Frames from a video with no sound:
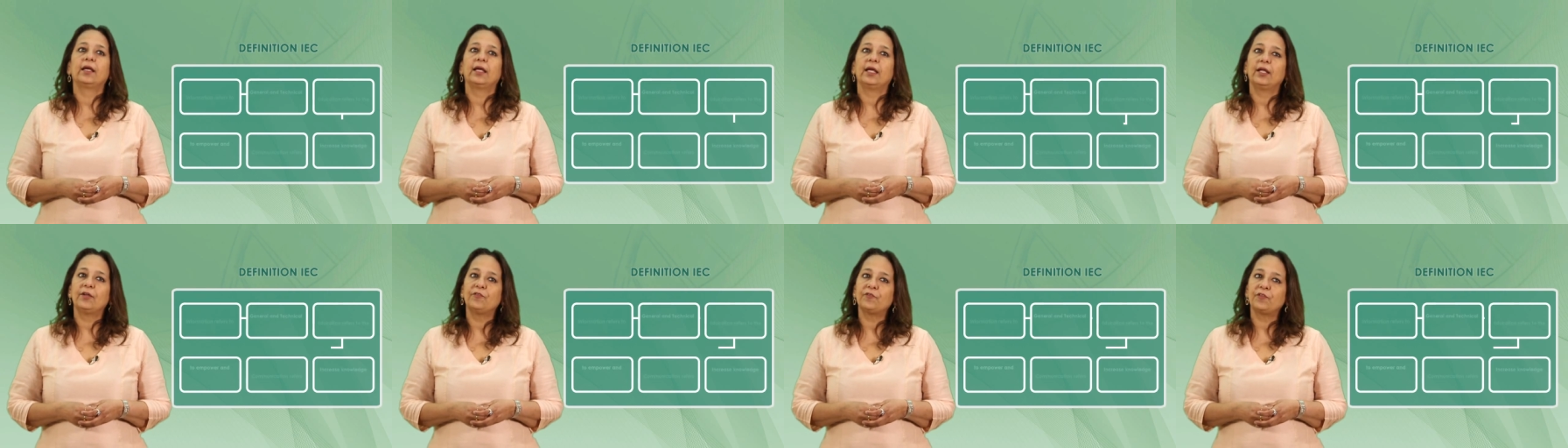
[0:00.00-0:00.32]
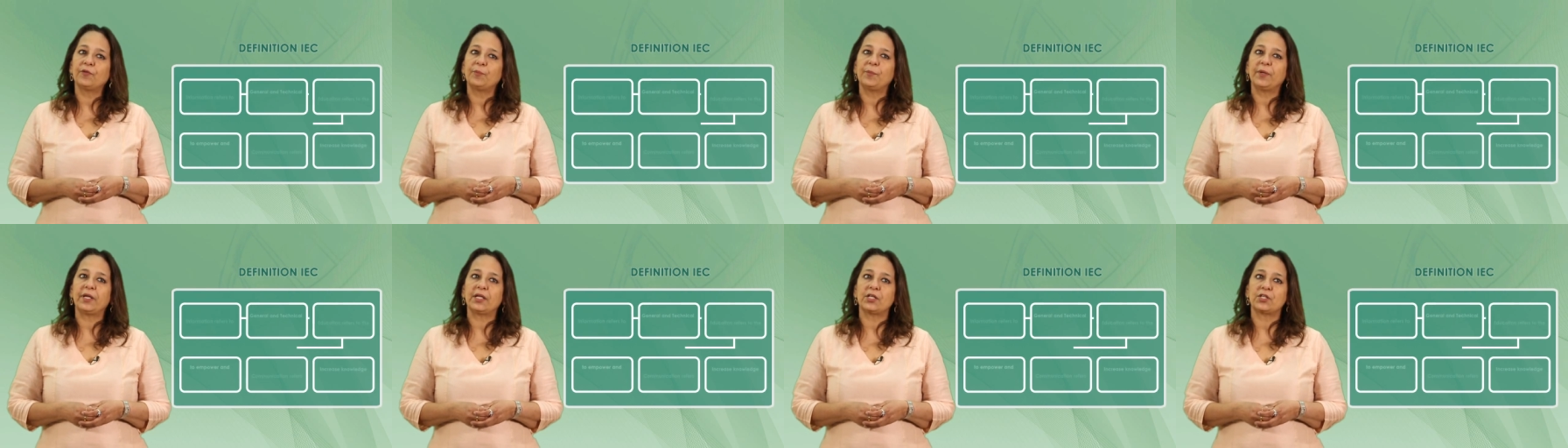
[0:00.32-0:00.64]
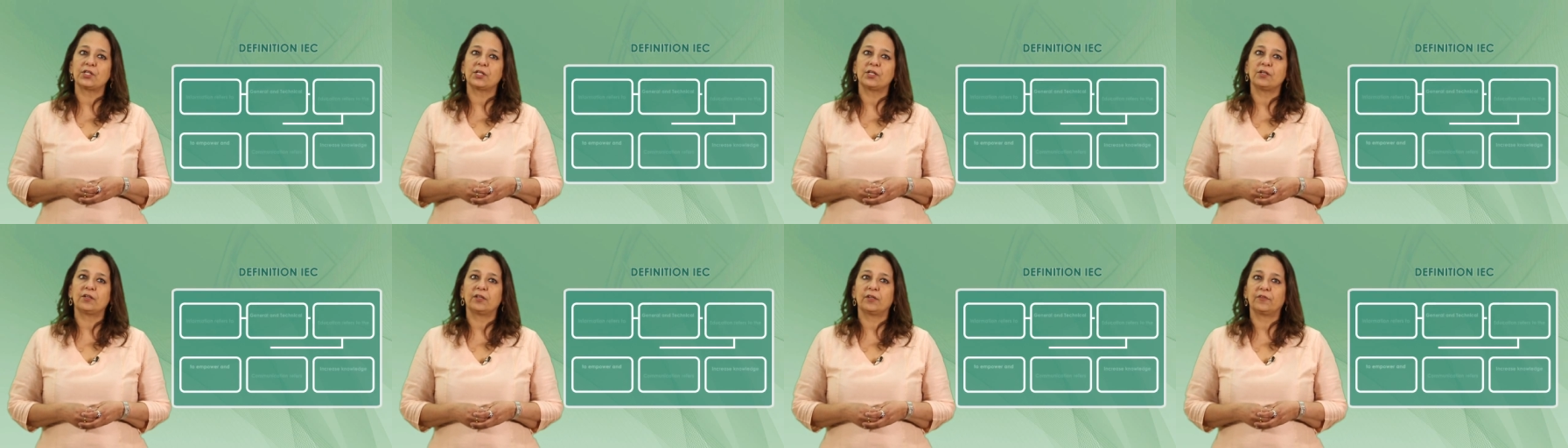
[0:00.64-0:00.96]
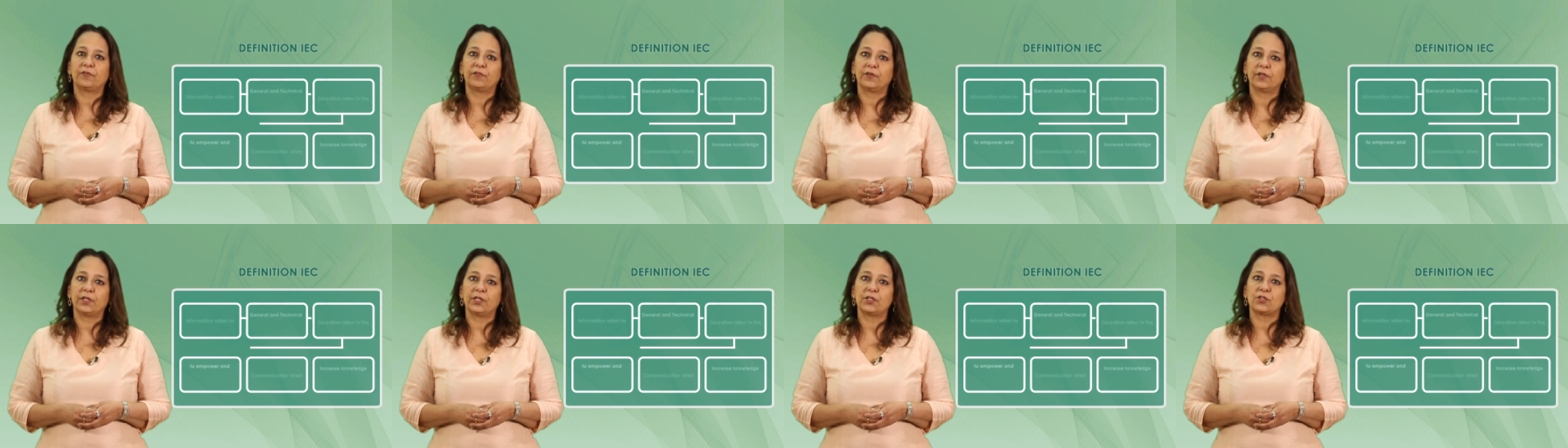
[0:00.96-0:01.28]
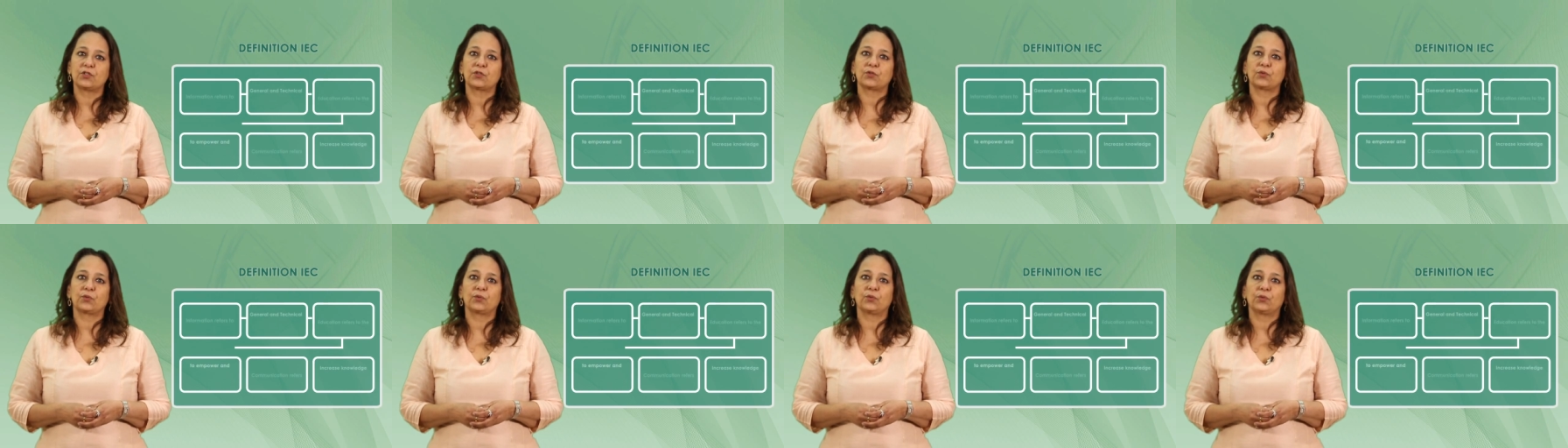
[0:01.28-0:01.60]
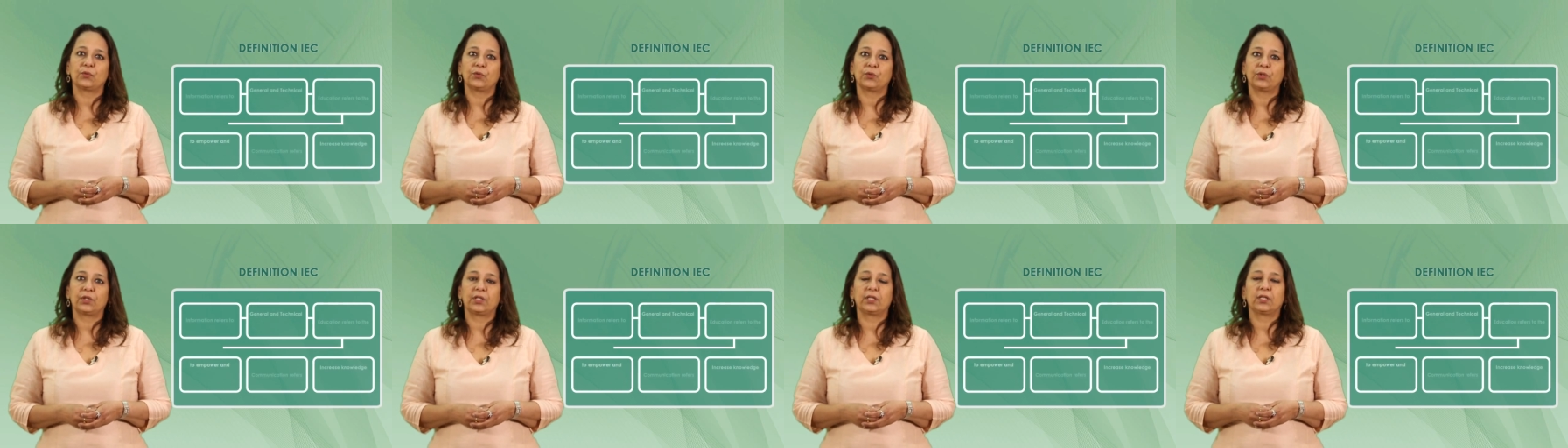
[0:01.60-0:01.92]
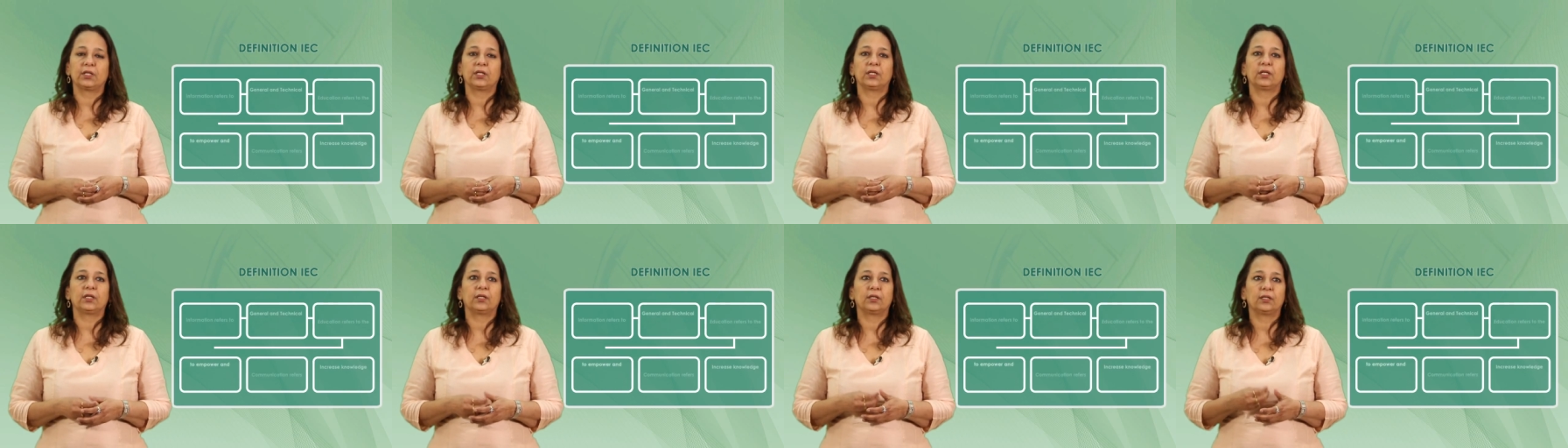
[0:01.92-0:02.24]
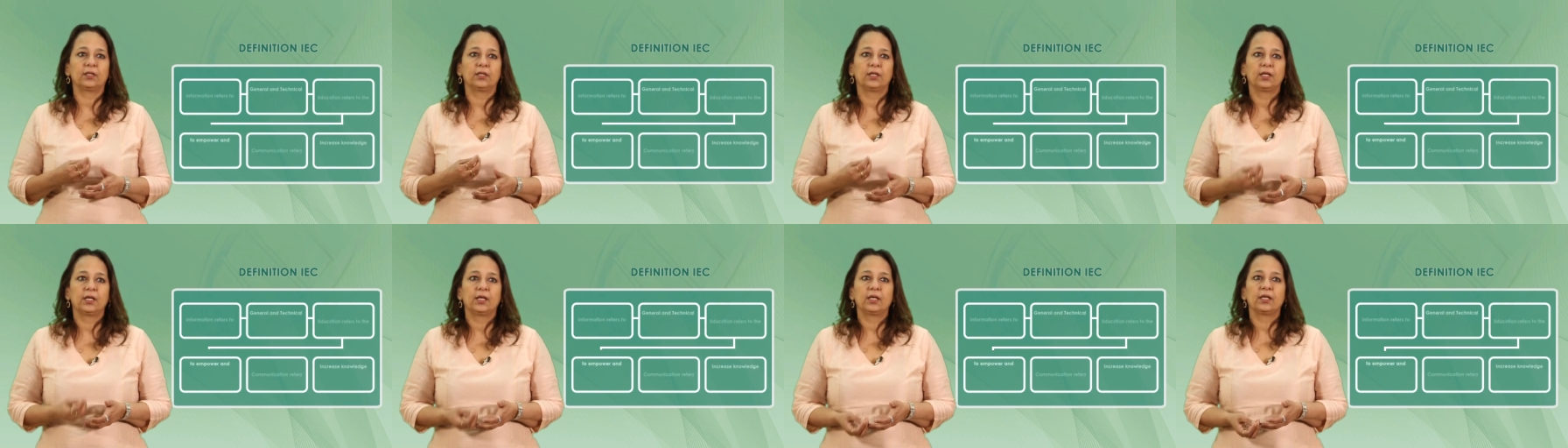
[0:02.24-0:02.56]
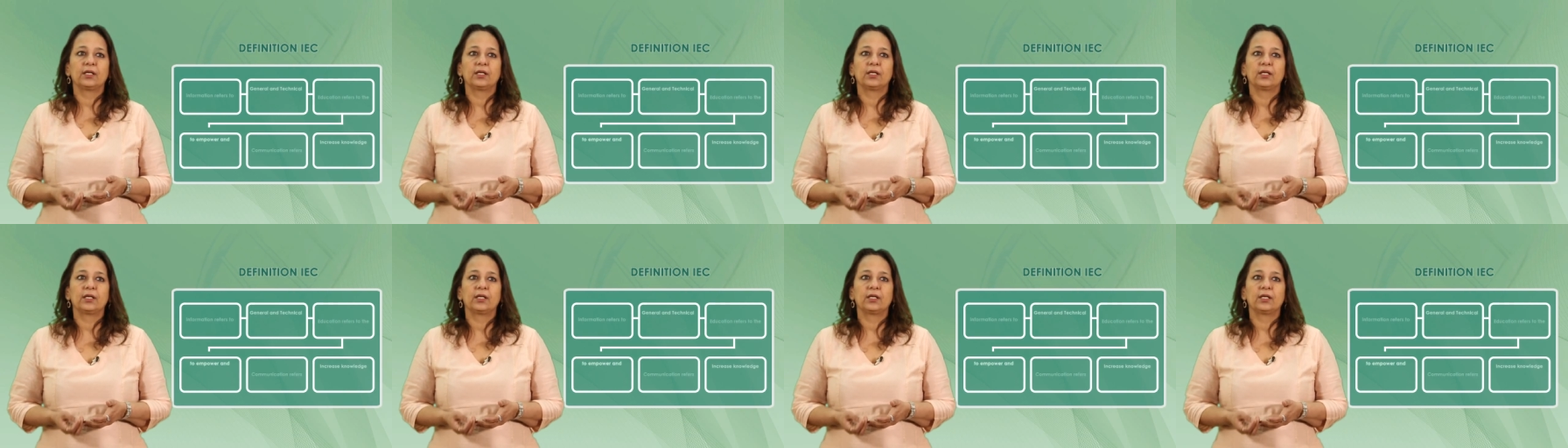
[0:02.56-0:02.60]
Information refers to the